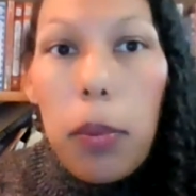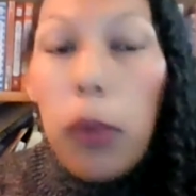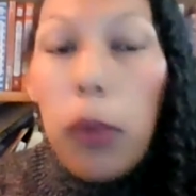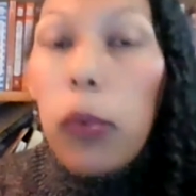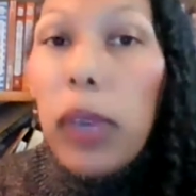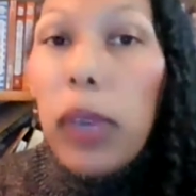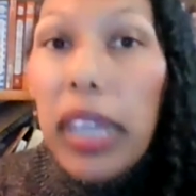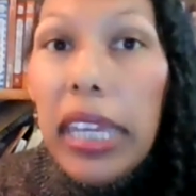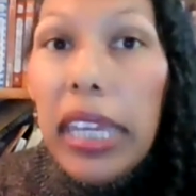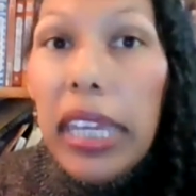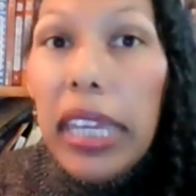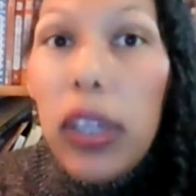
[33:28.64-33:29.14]
But
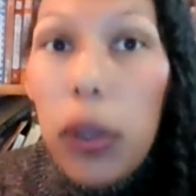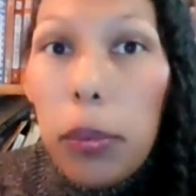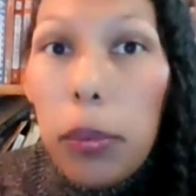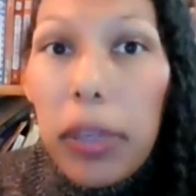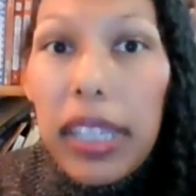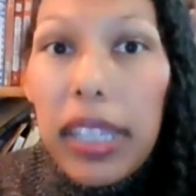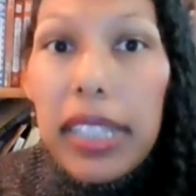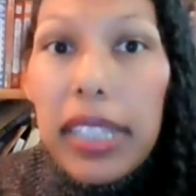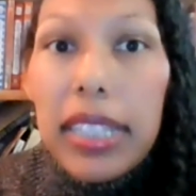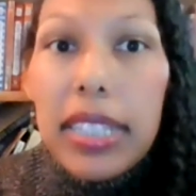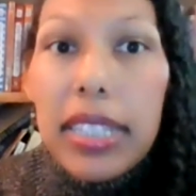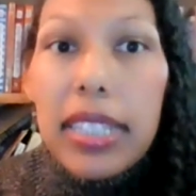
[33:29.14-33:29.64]
we
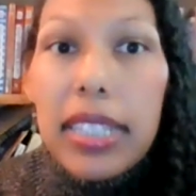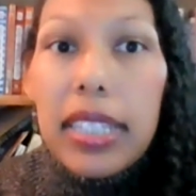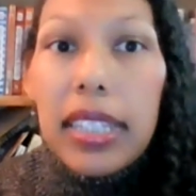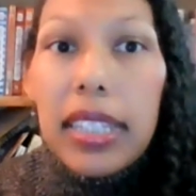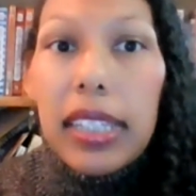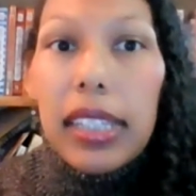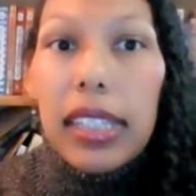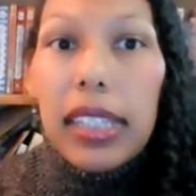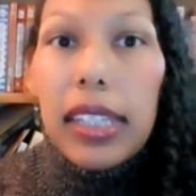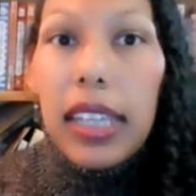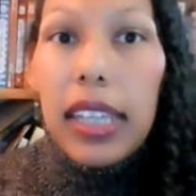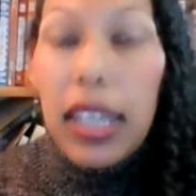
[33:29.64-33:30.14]
humans
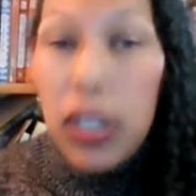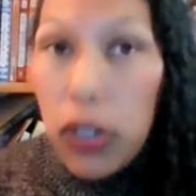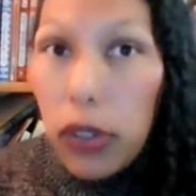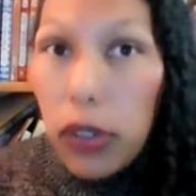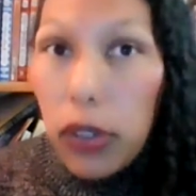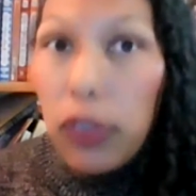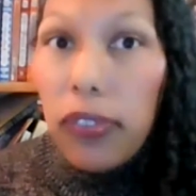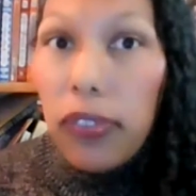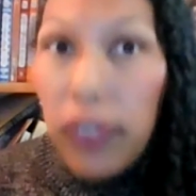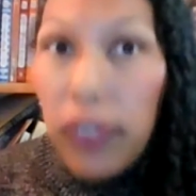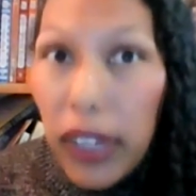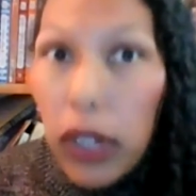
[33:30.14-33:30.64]

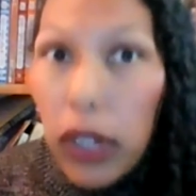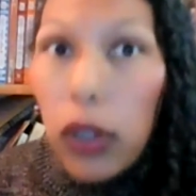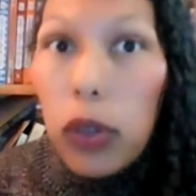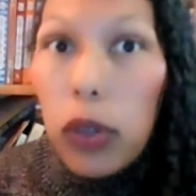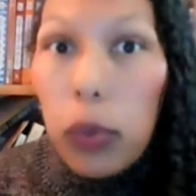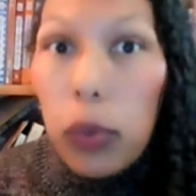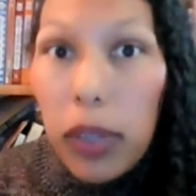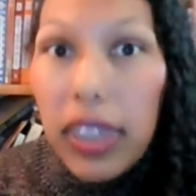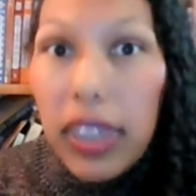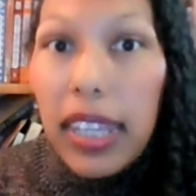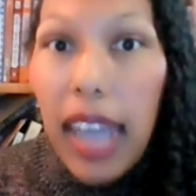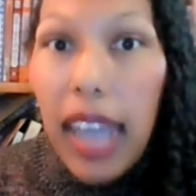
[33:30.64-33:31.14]

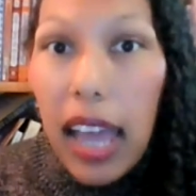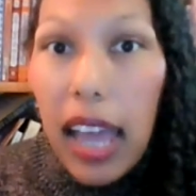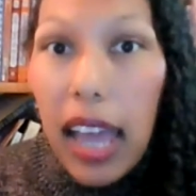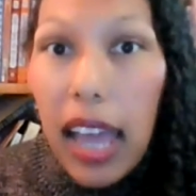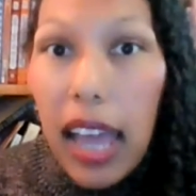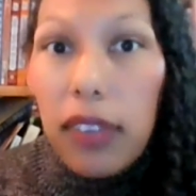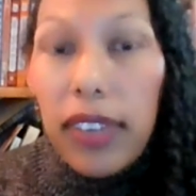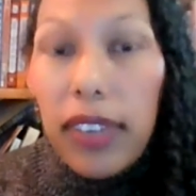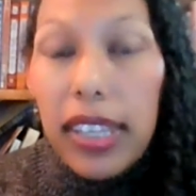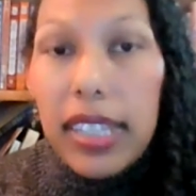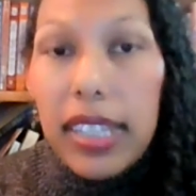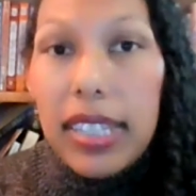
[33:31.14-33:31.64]
interfered with the
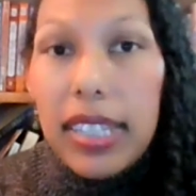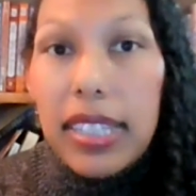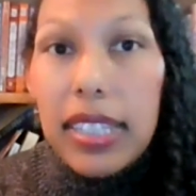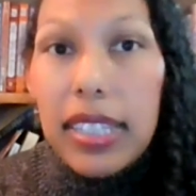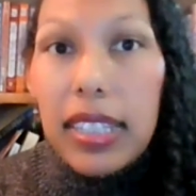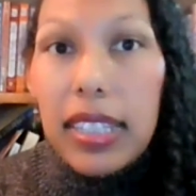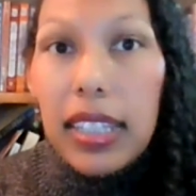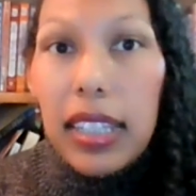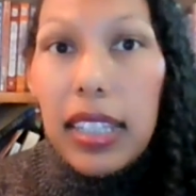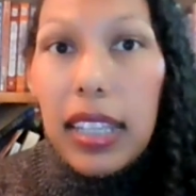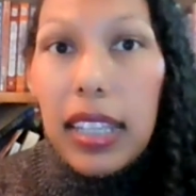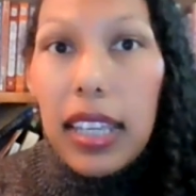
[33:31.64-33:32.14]

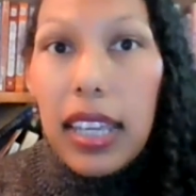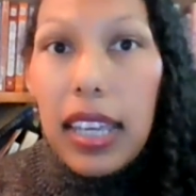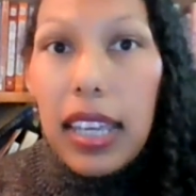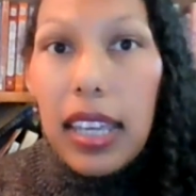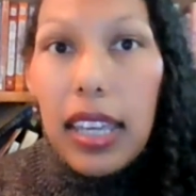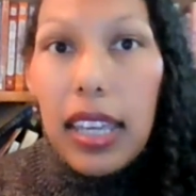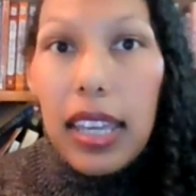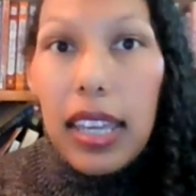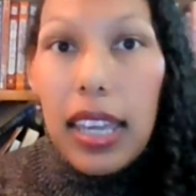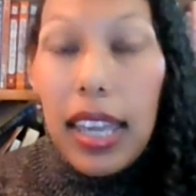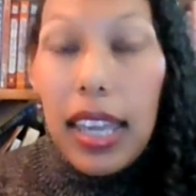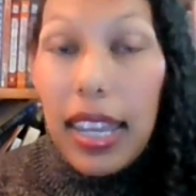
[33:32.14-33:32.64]
elephants.
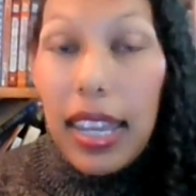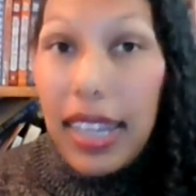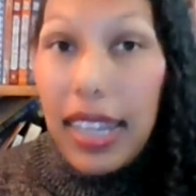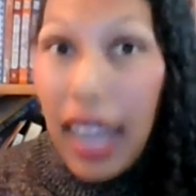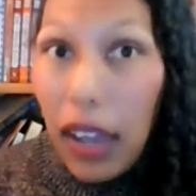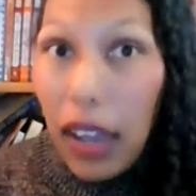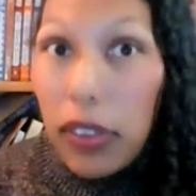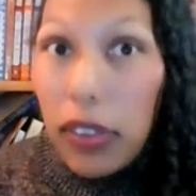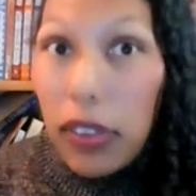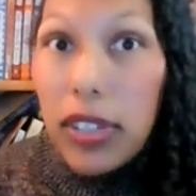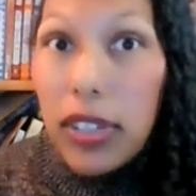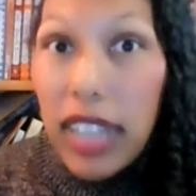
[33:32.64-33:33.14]

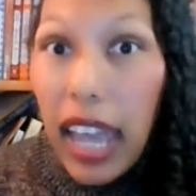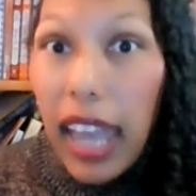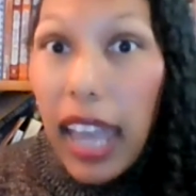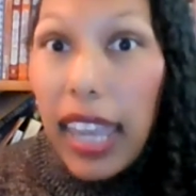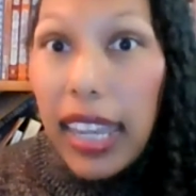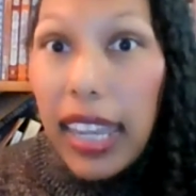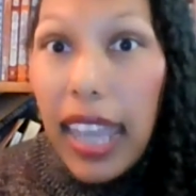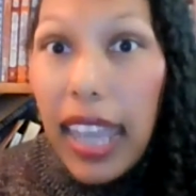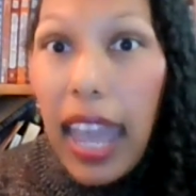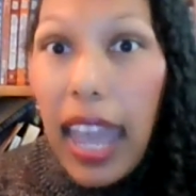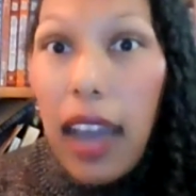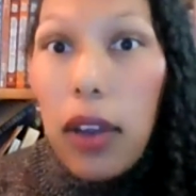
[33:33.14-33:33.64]
Now they're
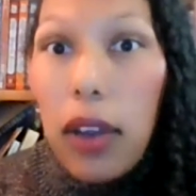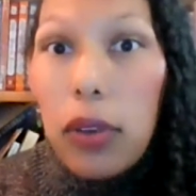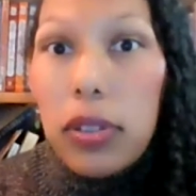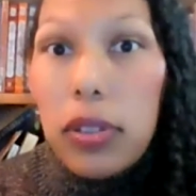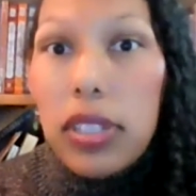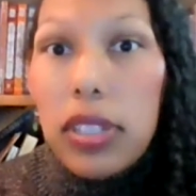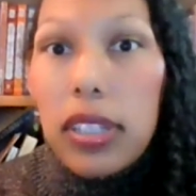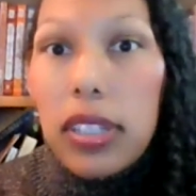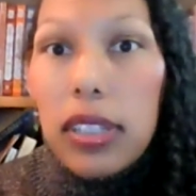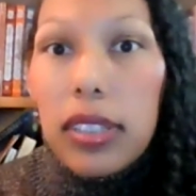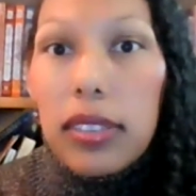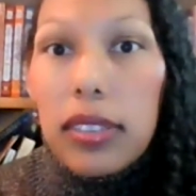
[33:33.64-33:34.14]
dying
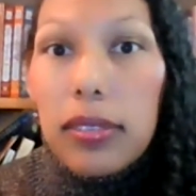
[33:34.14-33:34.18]
out.